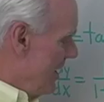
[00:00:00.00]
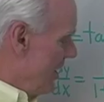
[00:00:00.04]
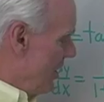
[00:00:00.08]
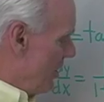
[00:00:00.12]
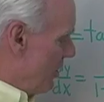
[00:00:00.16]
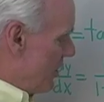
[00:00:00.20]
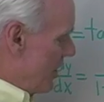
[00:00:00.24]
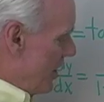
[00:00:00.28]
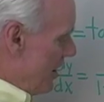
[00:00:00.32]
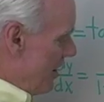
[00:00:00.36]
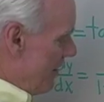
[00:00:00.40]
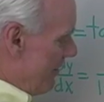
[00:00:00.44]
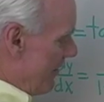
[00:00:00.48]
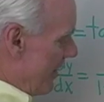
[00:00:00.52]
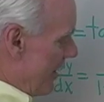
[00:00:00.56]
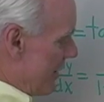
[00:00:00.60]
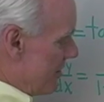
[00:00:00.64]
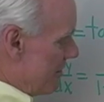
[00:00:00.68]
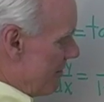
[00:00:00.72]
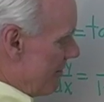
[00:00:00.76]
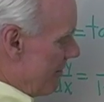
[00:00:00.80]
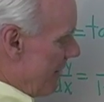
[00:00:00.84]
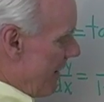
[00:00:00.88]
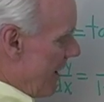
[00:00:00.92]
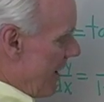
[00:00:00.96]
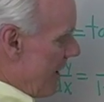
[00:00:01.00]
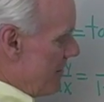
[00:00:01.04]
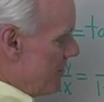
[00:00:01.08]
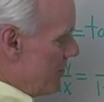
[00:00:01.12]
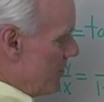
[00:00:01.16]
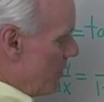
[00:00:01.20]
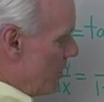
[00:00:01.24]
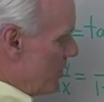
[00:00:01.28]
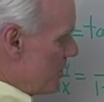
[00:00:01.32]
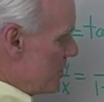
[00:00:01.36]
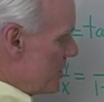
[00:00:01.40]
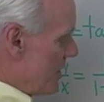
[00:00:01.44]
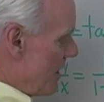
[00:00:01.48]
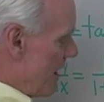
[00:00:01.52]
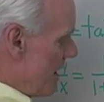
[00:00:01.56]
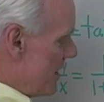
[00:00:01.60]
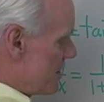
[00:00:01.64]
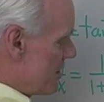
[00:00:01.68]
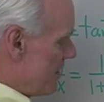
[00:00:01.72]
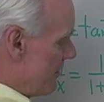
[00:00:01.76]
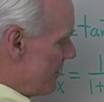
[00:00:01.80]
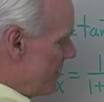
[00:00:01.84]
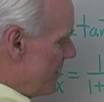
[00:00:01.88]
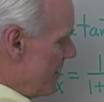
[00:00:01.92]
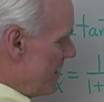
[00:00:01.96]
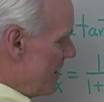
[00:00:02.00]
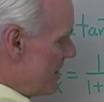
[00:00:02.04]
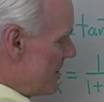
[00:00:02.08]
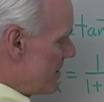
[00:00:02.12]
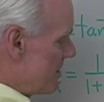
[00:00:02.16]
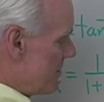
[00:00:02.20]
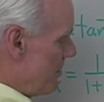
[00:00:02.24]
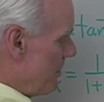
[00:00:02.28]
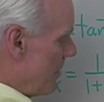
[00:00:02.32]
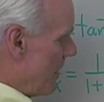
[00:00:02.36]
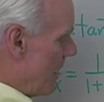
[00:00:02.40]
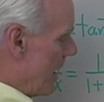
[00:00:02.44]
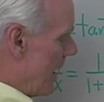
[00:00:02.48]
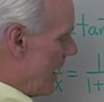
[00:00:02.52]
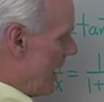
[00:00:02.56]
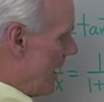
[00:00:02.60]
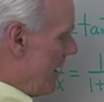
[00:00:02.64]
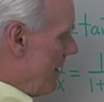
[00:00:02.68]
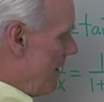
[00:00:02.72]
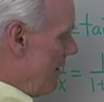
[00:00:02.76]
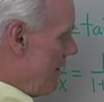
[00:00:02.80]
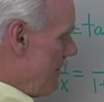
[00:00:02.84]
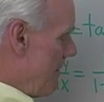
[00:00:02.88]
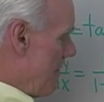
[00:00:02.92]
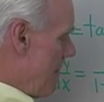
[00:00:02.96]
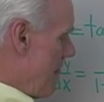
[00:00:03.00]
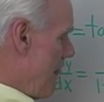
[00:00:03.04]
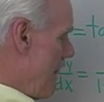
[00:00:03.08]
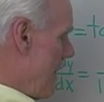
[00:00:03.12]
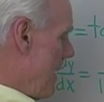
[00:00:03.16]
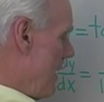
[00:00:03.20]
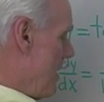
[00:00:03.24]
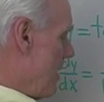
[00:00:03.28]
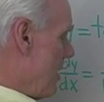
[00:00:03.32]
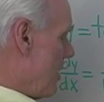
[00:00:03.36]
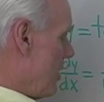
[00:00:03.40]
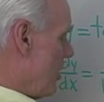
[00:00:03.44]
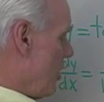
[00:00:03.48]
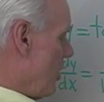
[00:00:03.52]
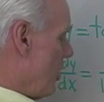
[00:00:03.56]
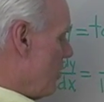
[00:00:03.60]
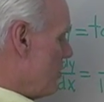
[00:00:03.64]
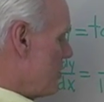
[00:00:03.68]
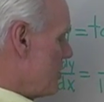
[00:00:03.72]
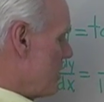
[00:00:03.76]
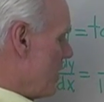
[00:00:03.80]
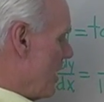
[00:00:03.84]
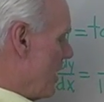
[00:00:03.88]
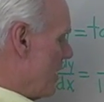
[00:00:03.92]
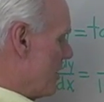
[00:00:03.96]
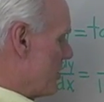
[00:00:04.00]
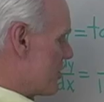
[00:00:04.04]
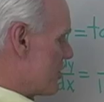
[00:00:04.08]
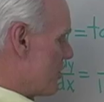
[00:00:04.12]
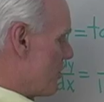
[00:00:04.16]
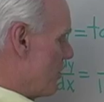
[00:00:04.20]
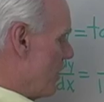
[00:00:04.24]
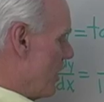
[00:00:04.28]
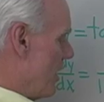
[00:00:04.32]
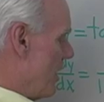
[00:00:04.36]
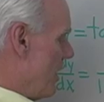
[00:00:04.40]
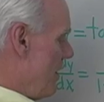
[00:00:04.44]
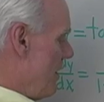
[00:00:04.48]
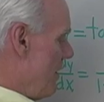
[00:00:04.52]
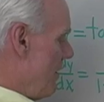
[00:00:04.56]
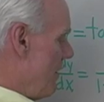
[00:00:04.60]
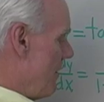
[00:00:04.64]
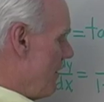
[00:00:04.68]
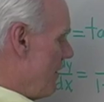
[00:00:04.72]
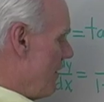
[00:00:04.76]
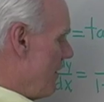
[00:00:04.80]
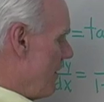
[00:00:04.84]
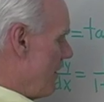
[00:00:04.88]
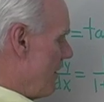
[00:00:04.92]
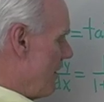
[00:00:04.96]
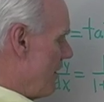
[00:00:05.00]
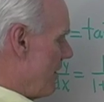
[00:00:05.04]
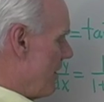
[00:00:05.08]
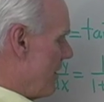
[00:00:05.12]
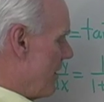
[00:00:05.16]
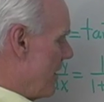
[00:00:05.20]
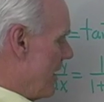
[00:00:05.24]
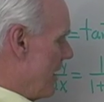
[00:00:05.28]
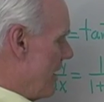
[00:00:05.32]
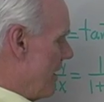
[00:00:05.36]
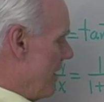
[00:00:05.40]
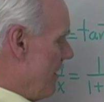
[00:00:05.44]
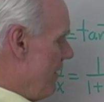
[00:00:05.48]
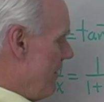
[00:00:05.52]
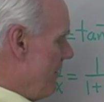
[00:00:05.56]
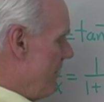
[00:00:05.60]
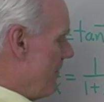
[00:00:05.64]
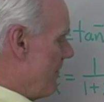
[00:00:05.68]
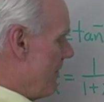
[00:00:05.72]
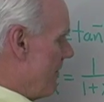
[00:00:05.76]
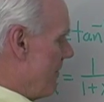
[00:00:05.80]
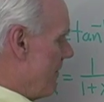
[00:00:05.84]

Okay, if I divide both sides of this by cosine squared theta,